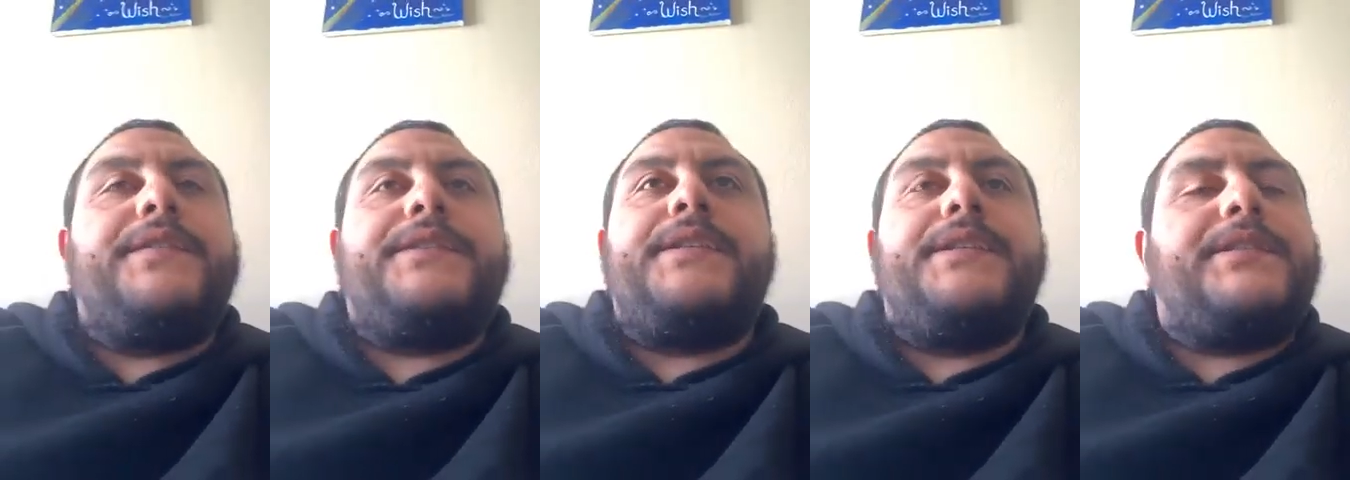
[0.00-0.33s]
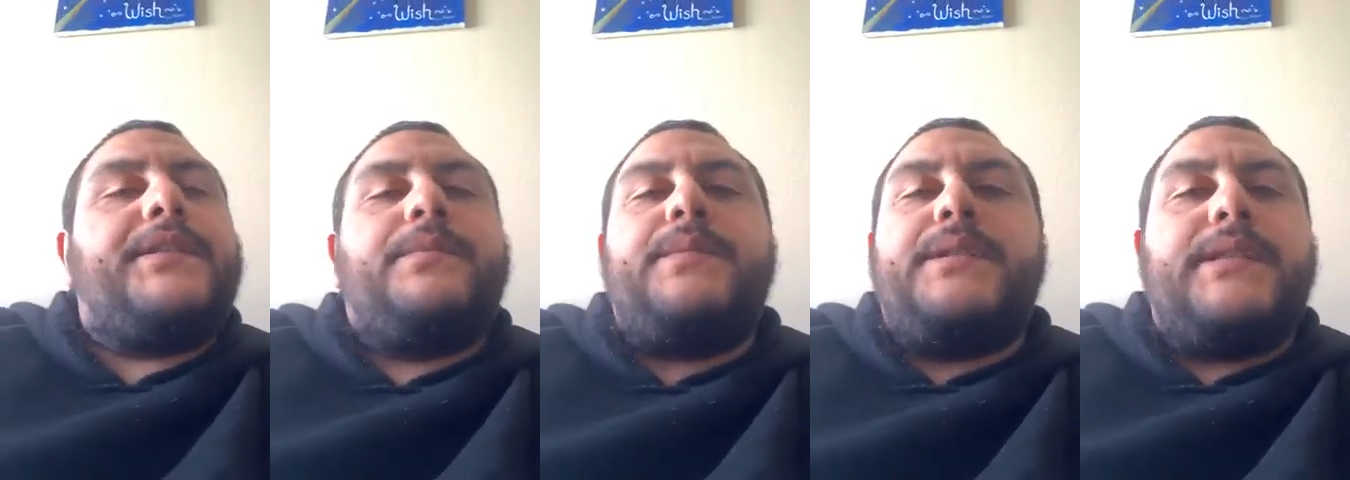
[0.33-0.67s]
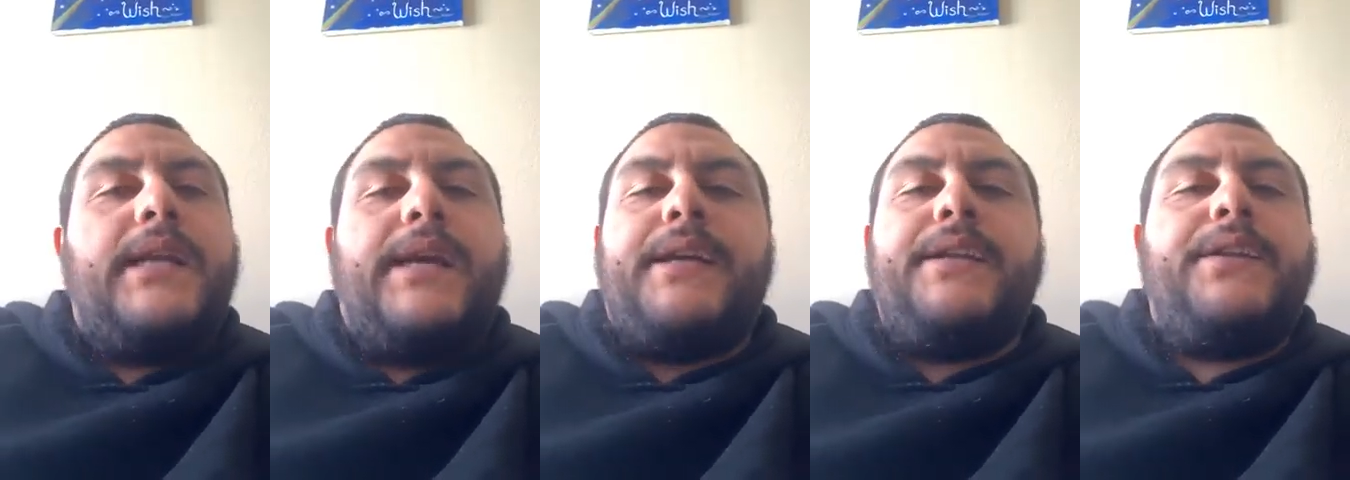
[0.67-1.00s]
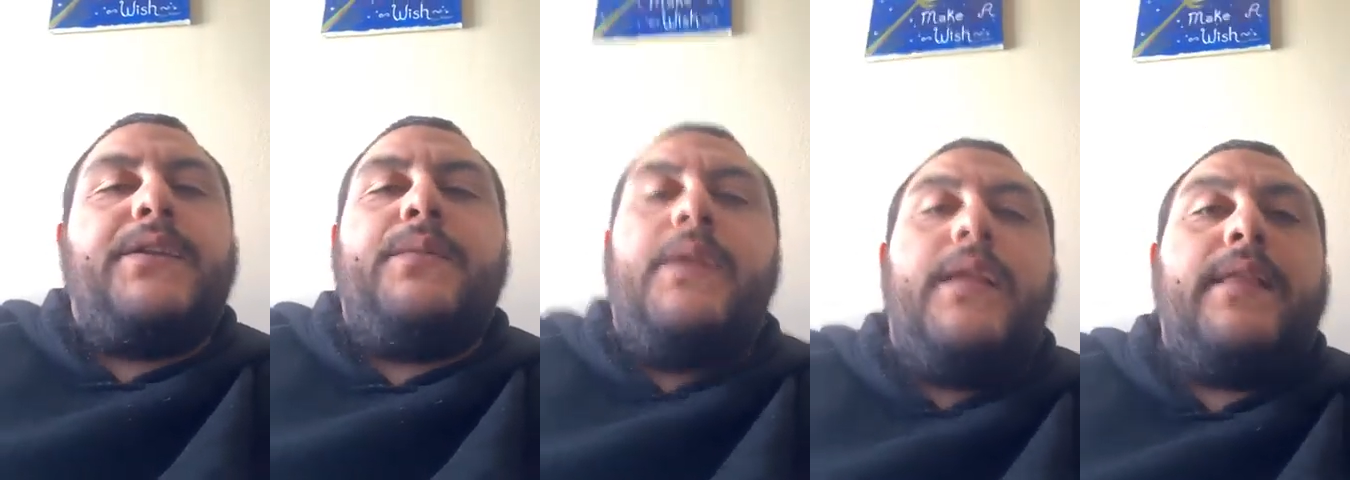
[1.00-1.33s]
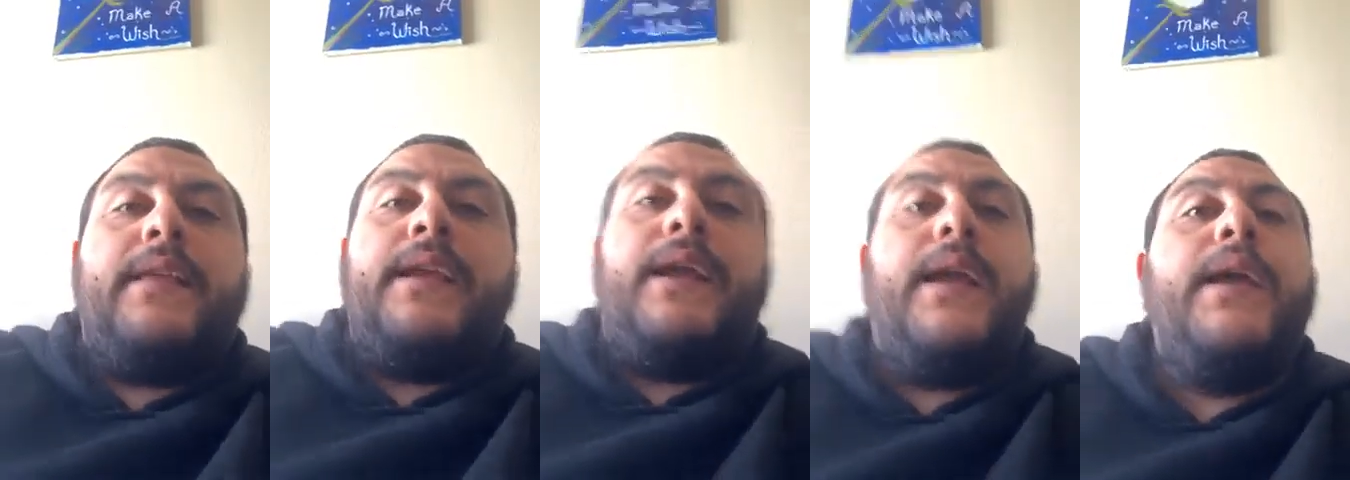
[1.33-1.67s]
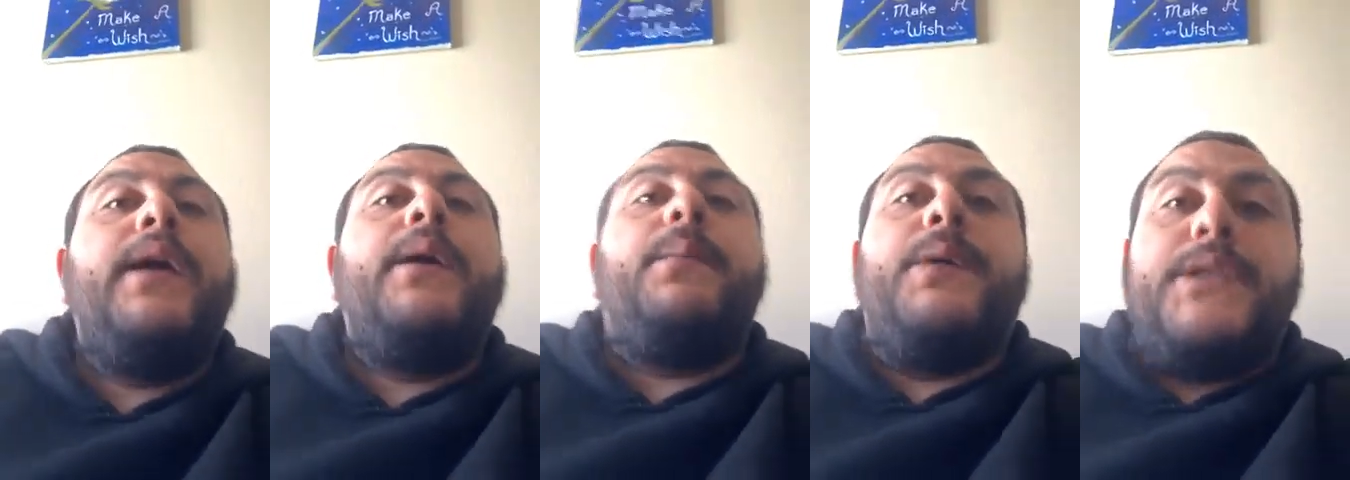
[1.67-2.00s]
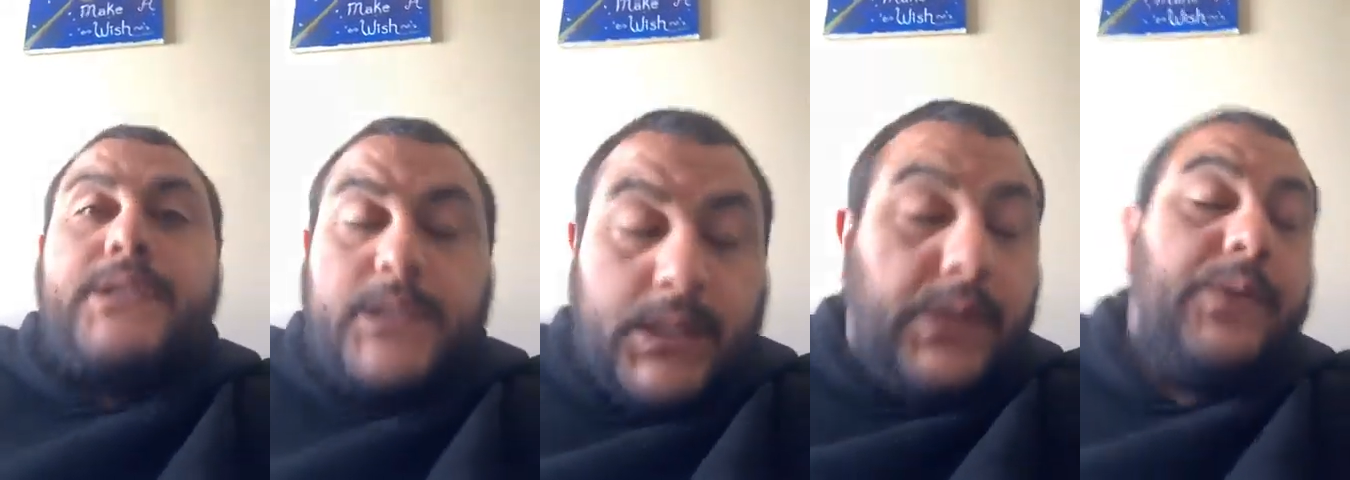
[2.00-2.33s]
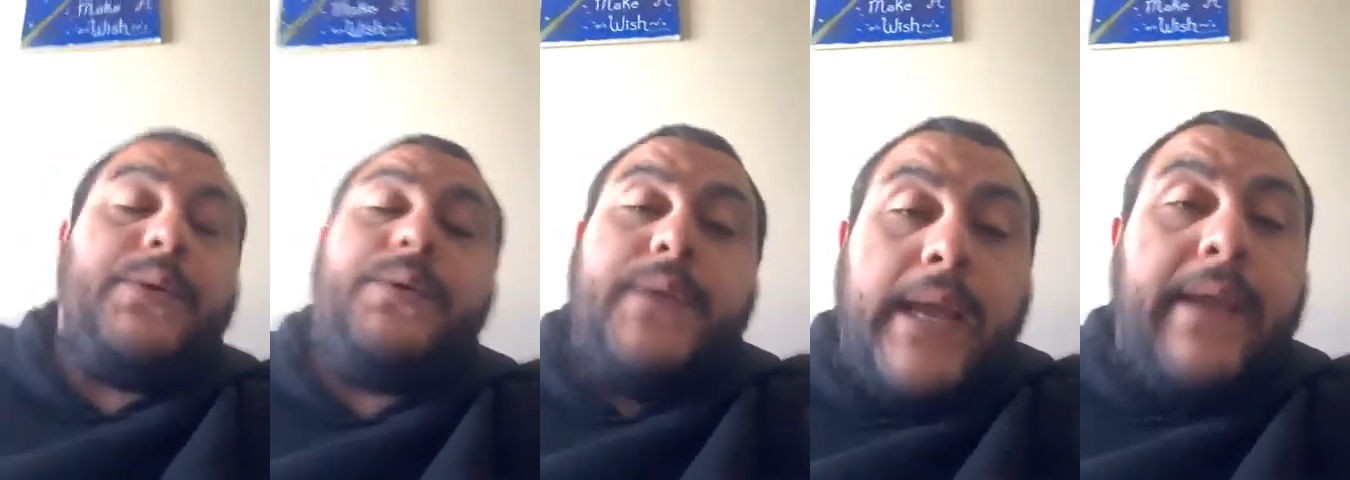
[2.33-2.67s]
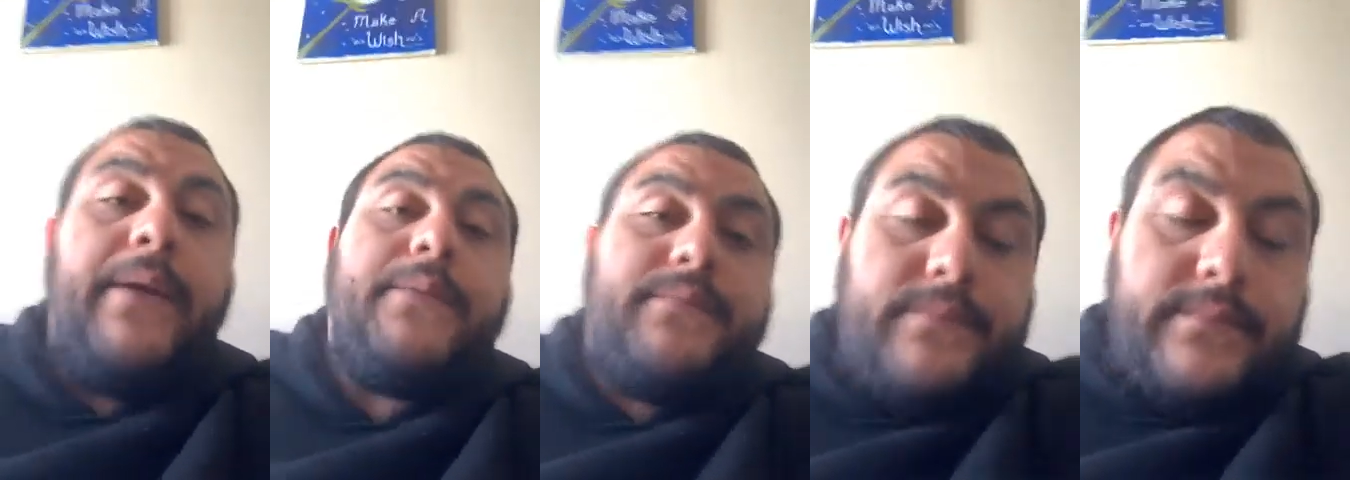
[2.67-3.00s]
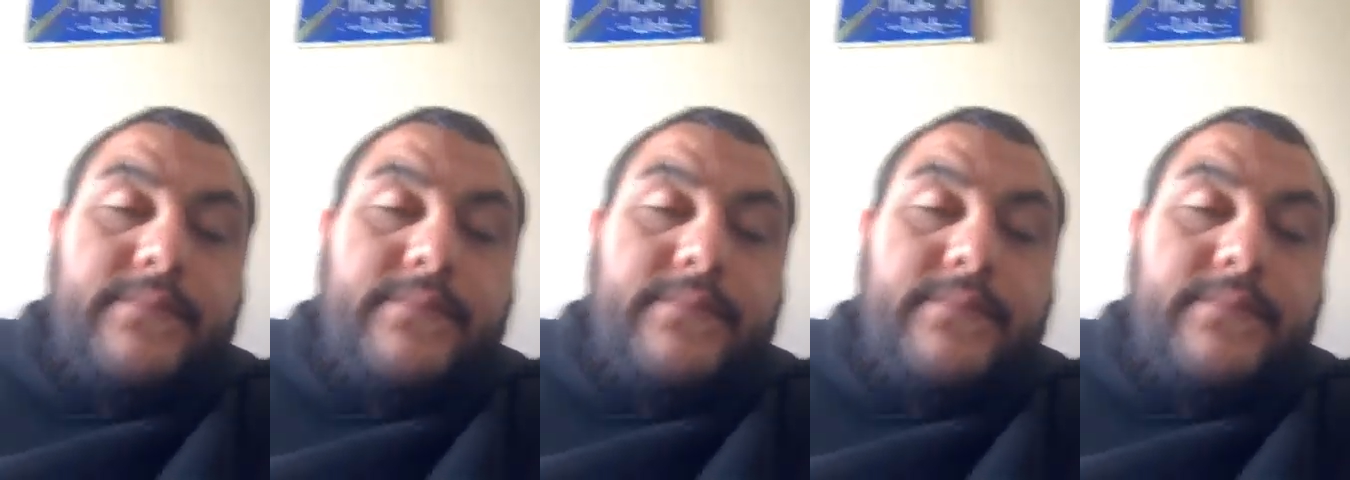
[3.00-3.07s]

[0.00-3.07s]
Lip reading: a system is not going to do anything but slow you down.